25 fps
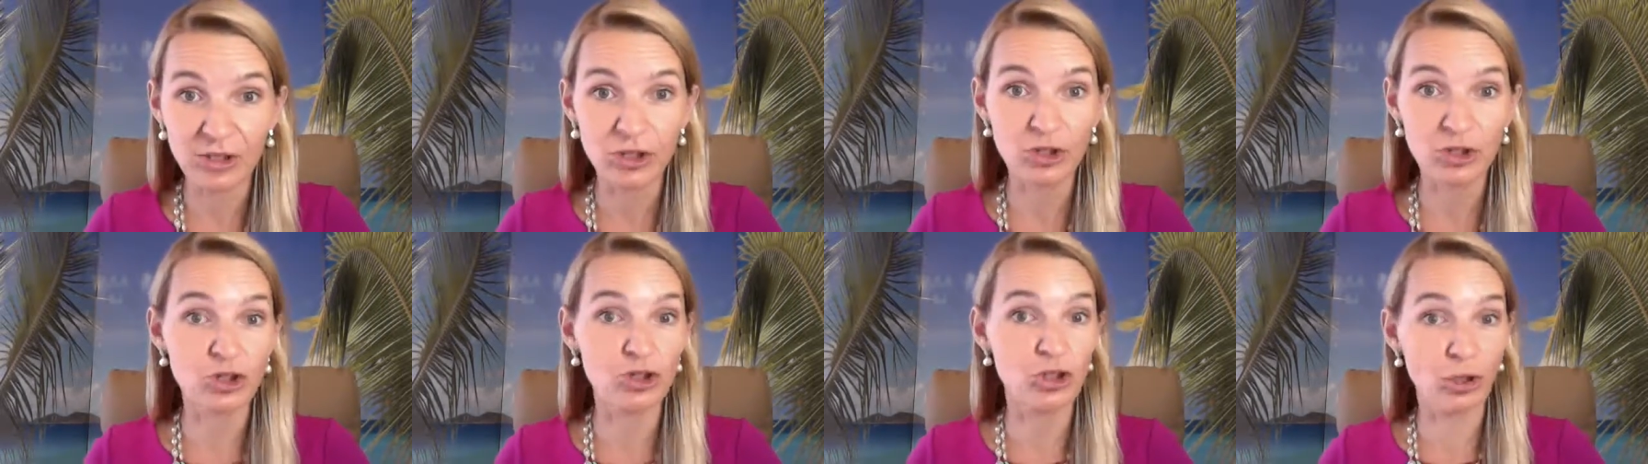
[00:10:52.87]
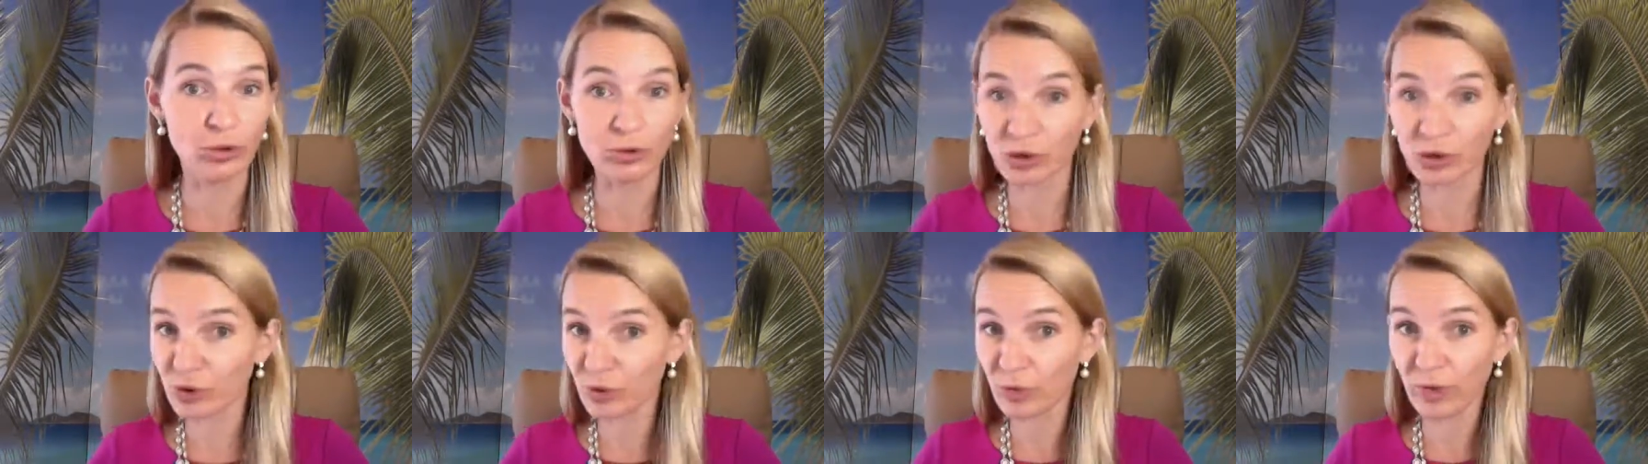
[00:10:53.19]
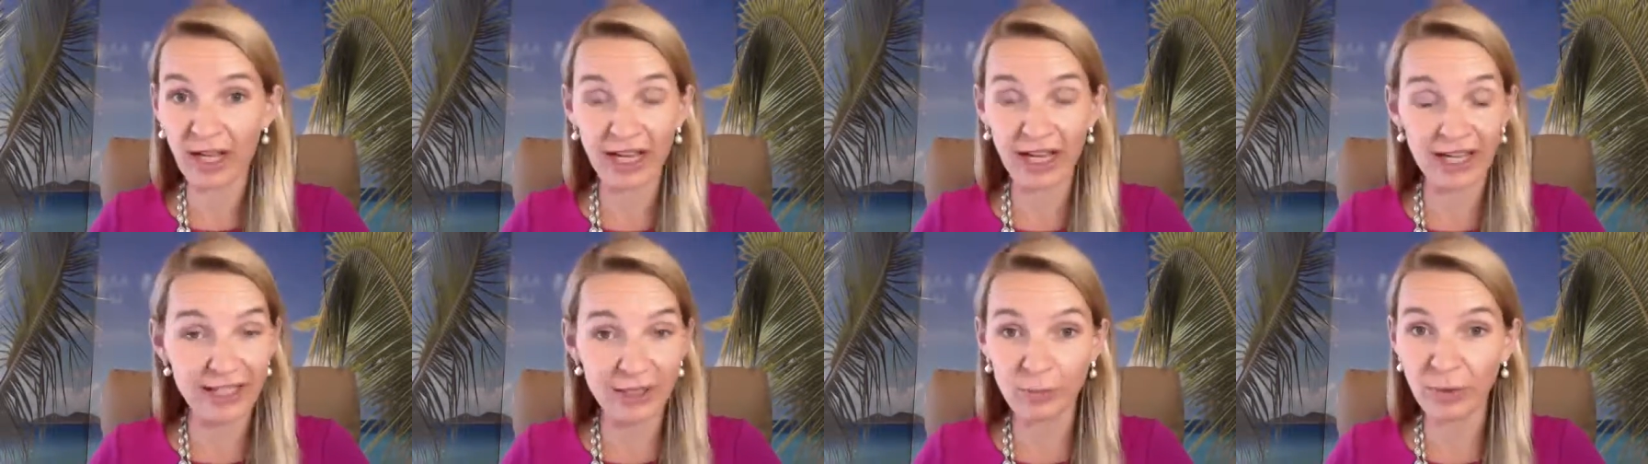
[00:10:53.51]
Don't show
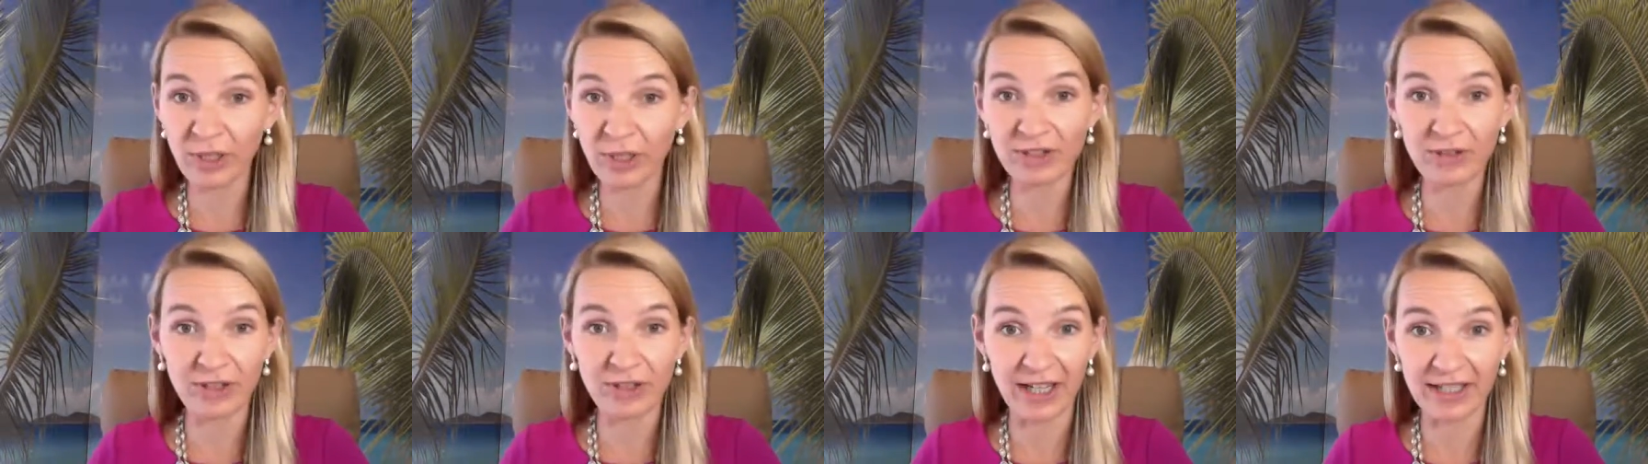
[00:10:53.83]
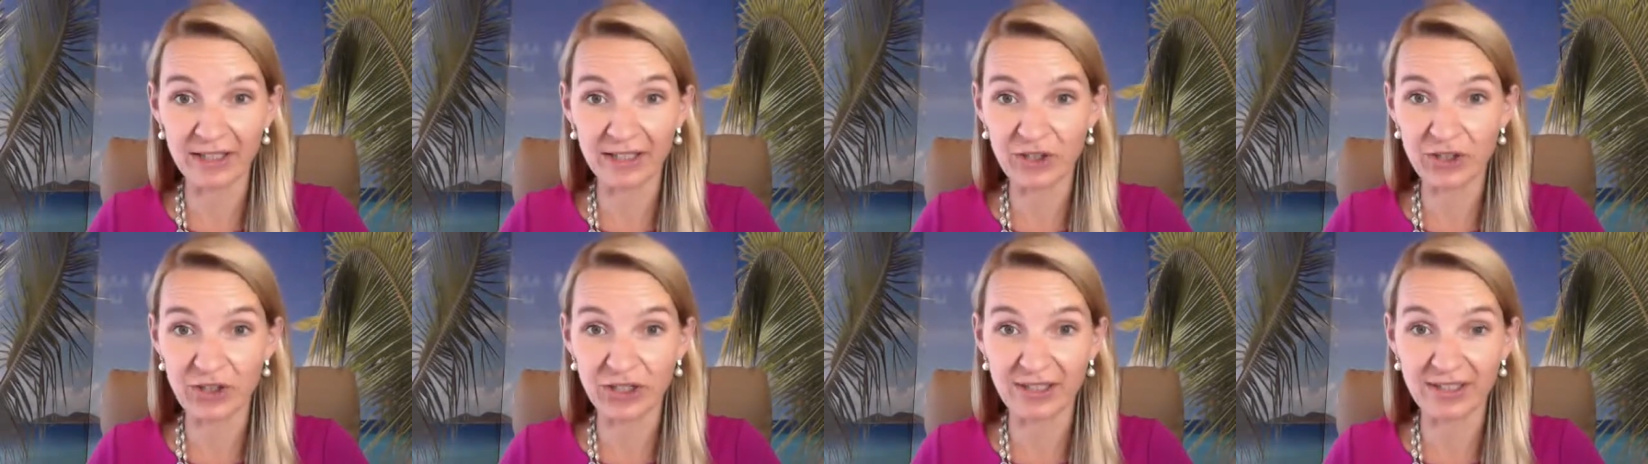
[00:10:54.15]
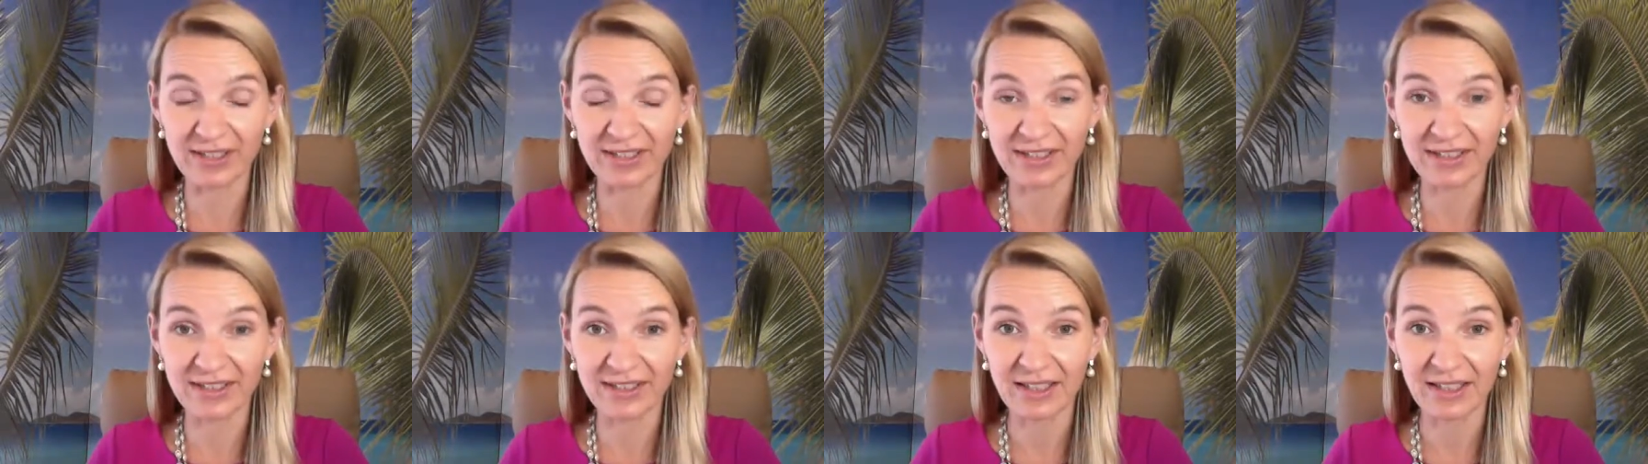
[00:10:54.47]
anyone you're
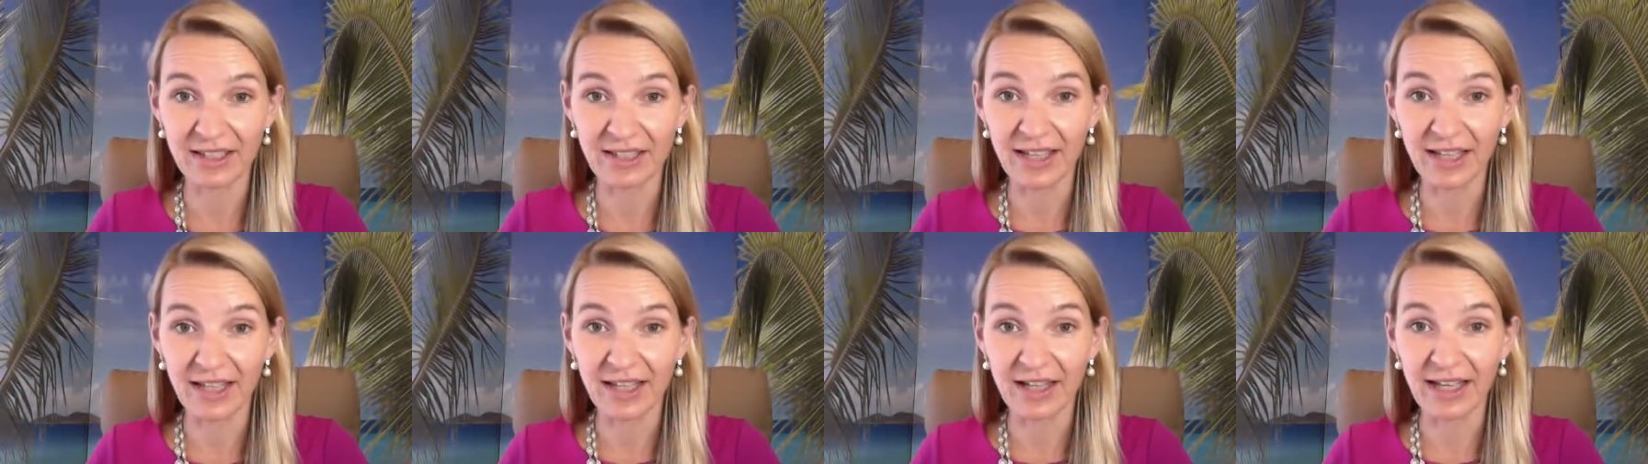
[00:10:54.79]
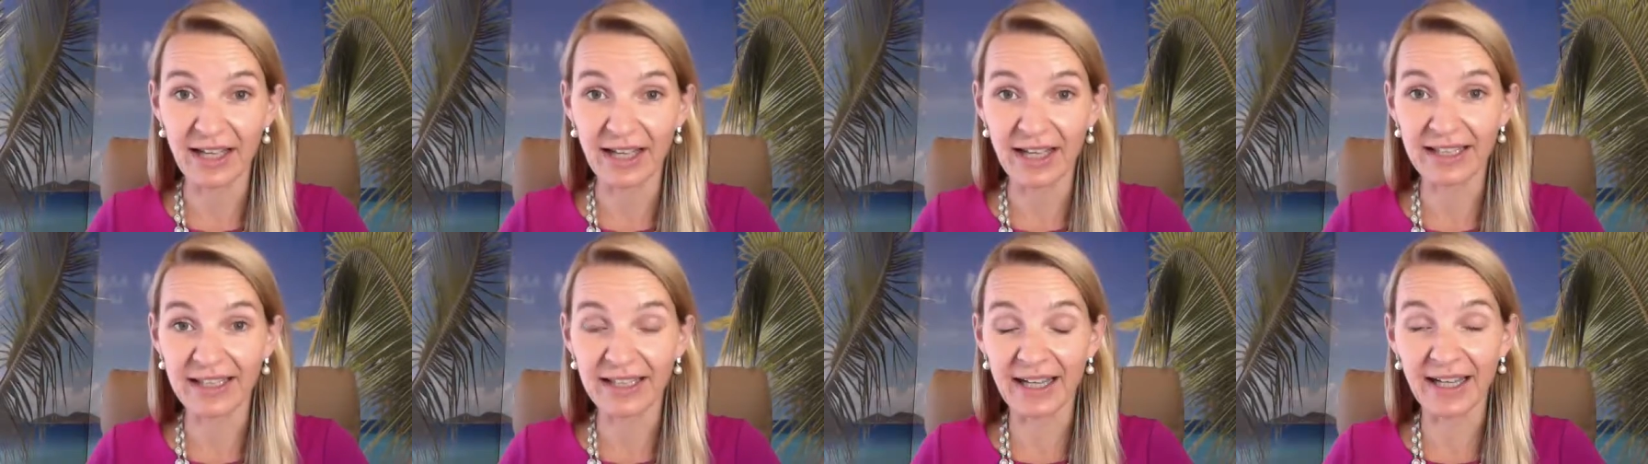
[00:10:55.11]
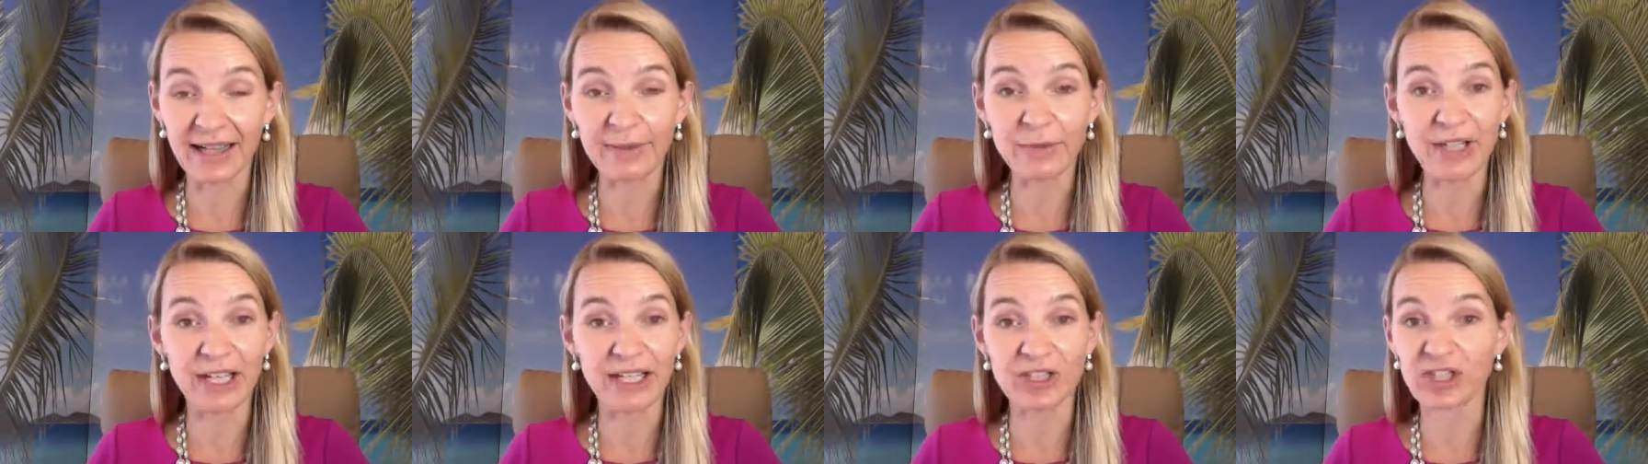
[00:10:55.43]
anxious. And I
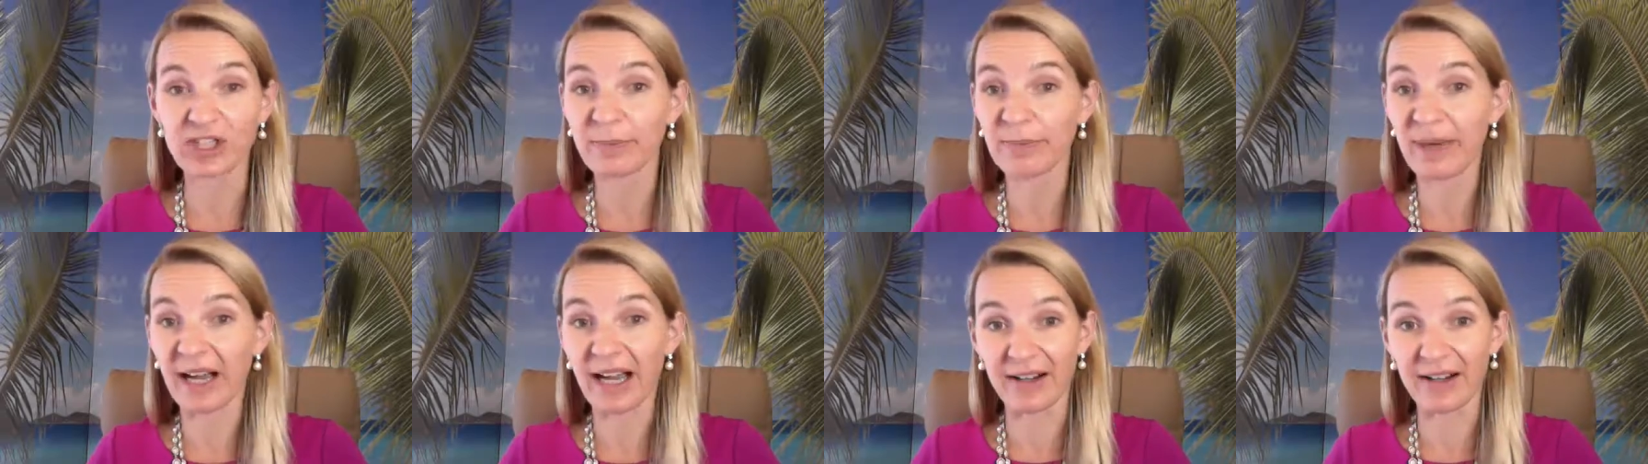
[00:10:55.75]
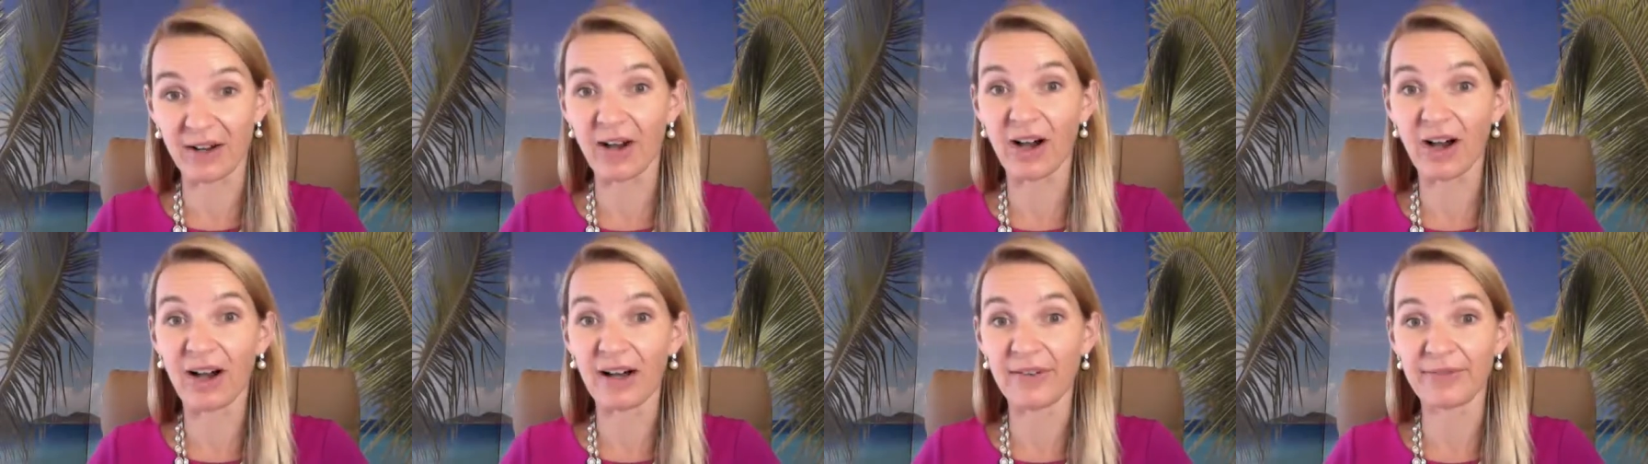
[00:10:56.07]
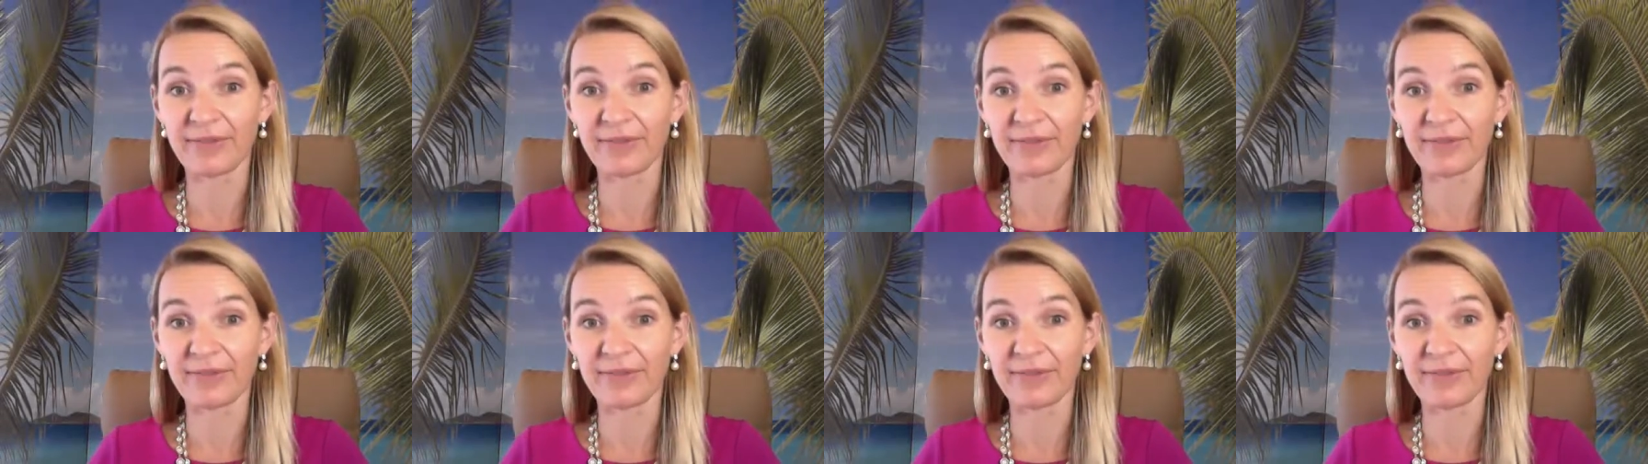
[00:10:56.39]
would actually back off.